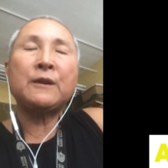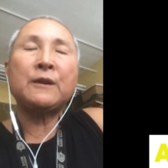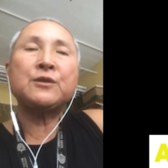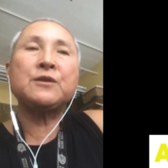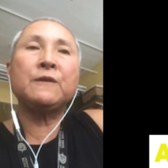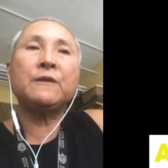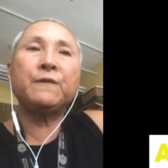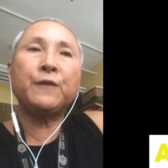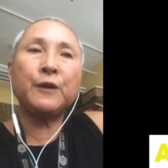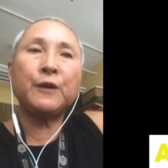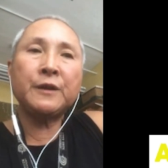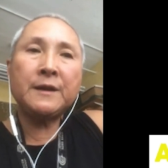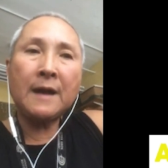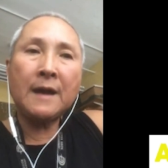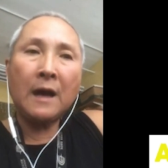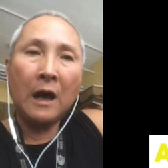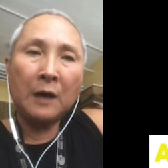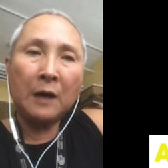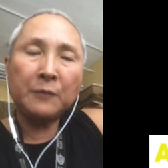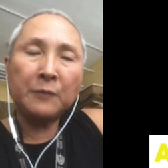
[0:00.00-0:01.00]
to fully
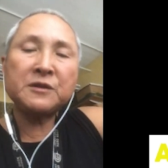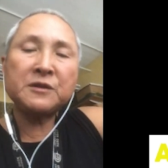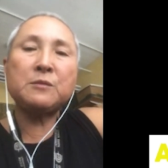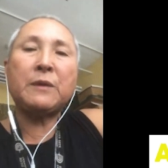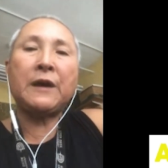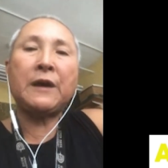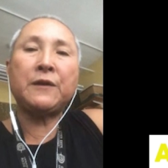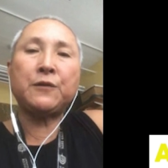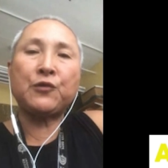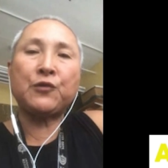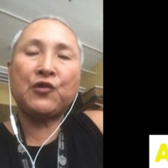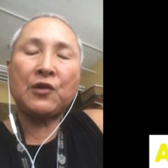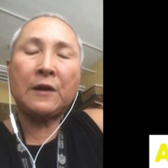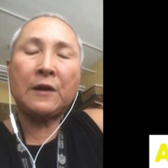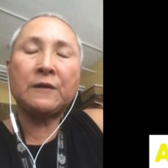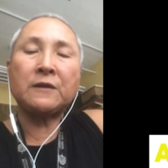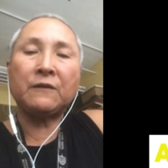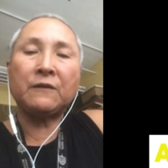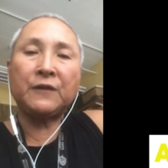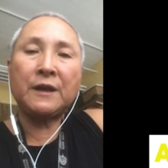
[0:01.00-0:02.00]
optimize your
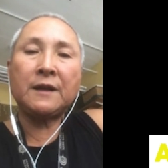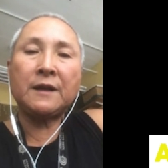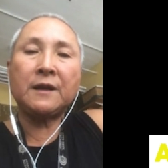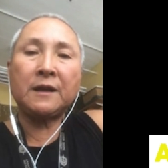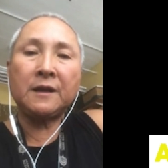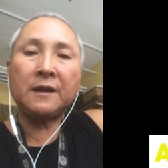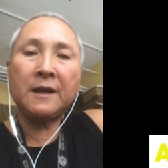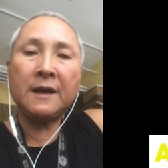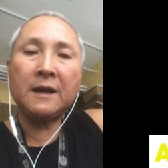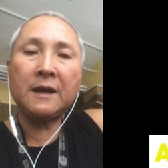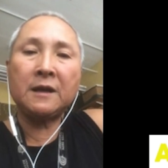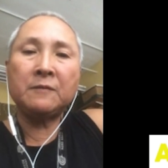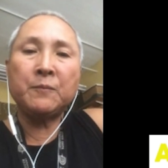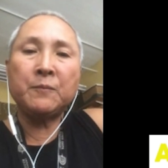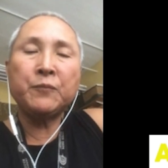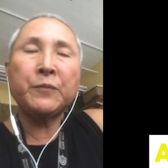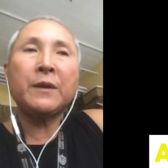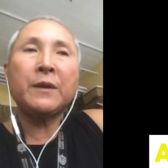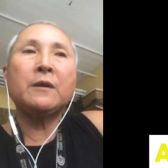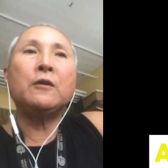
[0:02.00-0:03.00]
chance of getting in,
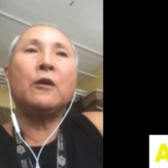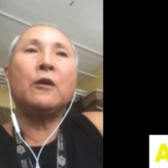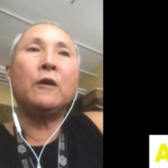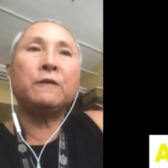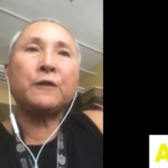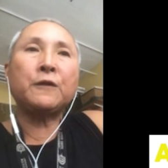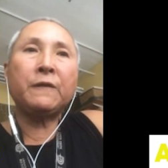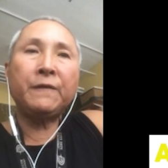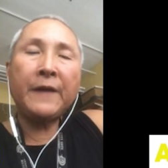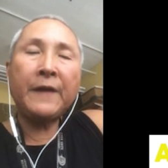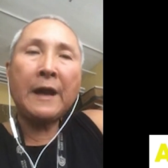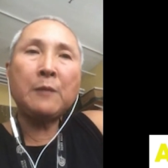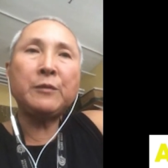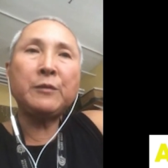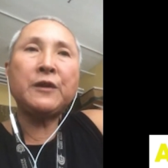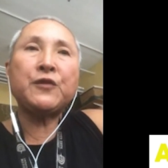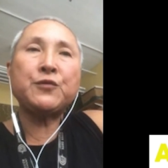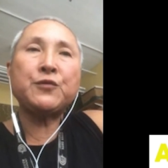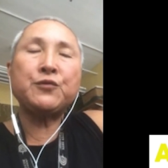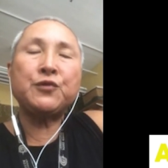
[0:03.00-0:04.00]
over
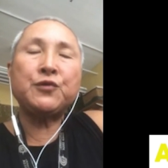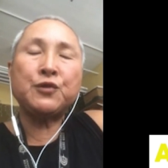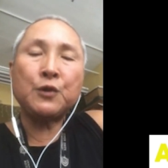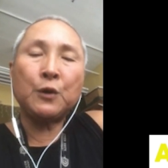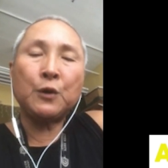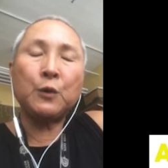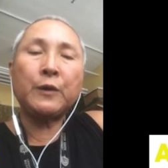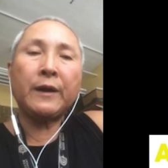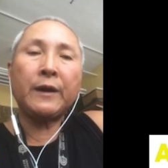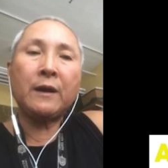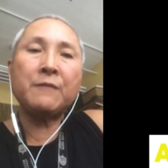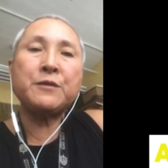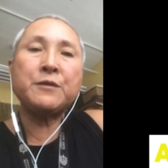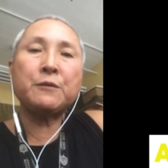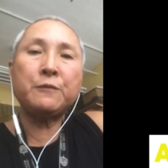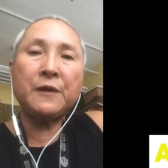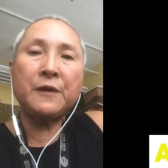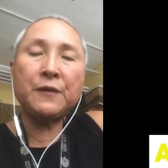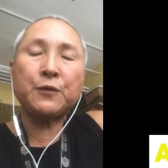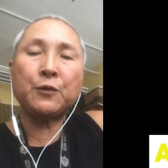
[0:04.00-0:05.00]
families who don't have
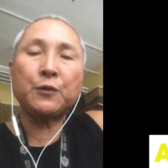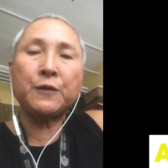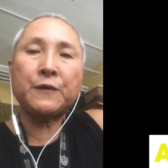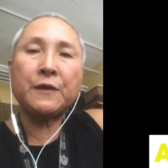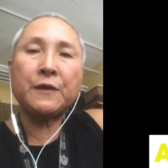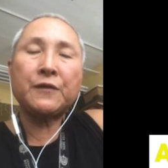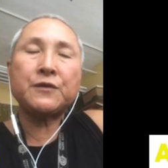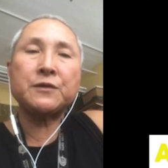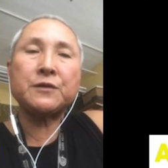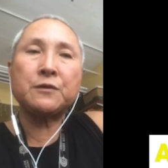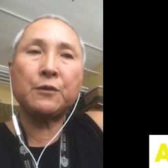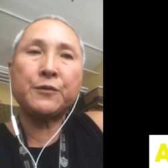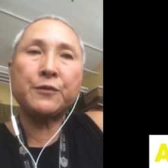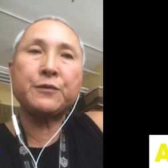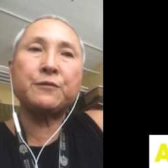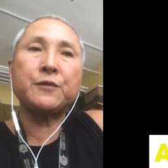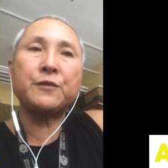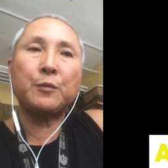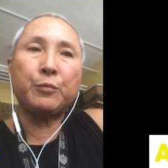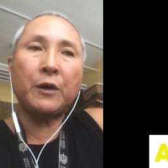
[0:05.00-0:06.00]
the resources to go
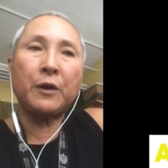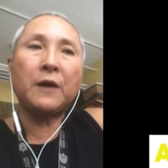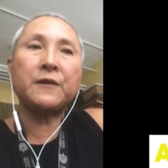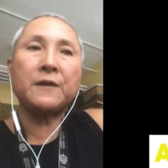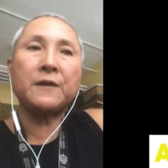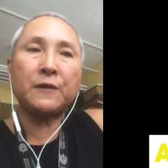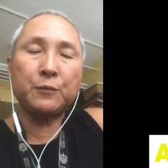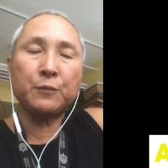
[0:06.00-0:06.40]
through the process